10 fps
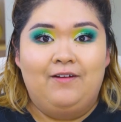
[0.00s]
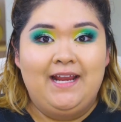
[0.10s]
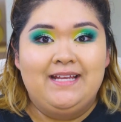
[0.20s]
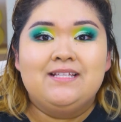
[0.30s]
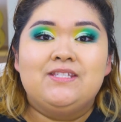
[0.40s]

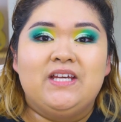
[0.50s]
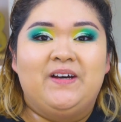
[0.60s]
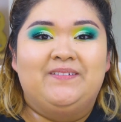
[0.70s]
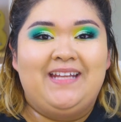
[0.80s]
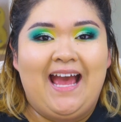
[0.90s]
right,
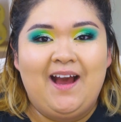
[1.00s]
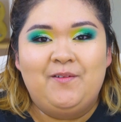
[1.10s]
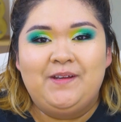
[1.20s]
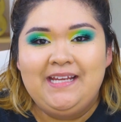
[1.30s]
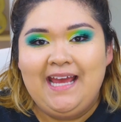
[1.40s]
so now
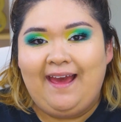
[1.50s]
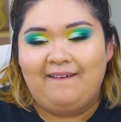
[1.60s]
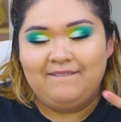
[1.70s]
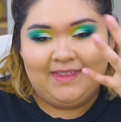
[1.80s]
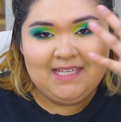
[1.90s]
we
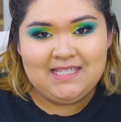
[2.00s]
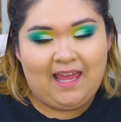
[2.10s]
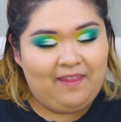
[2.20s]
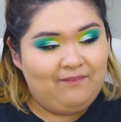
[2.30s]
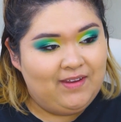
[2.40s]
have this
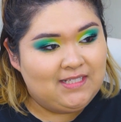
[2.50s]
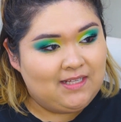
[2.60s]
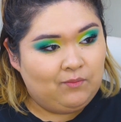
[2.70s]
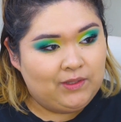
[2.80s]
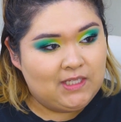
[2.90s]
side of the face
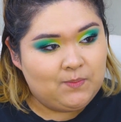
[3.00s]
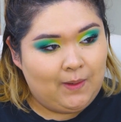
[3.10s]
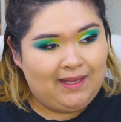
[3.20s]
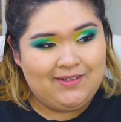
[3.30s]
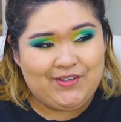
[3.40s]
done with the
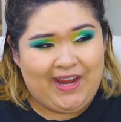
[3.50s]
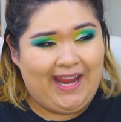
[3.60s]
sponge,